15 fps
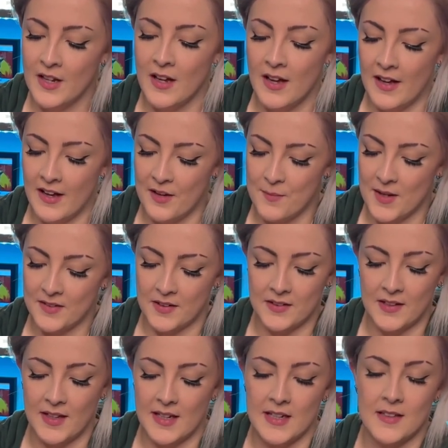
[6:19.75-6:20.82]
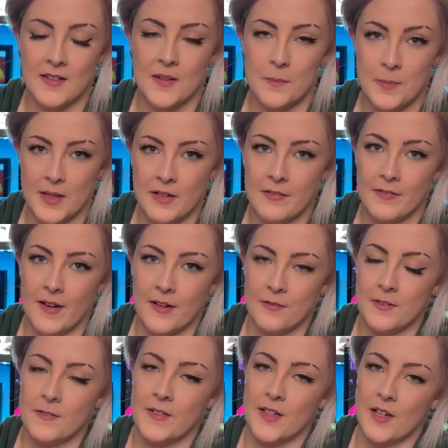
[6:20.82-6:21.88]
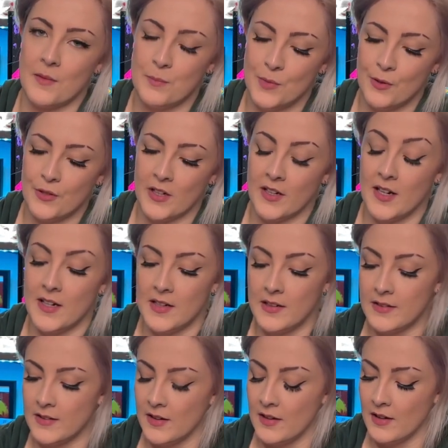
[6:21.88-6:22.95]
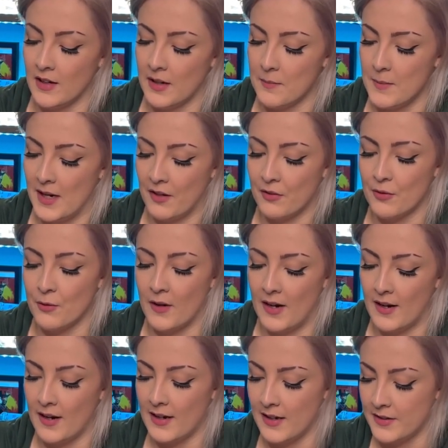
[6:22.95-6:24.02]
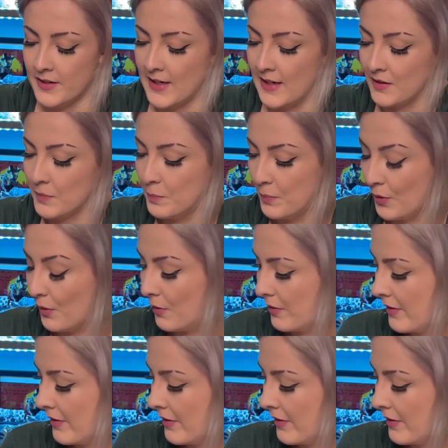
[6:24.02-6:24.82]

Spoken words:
As I say, it's the B550M motor. It is a macro ATX board.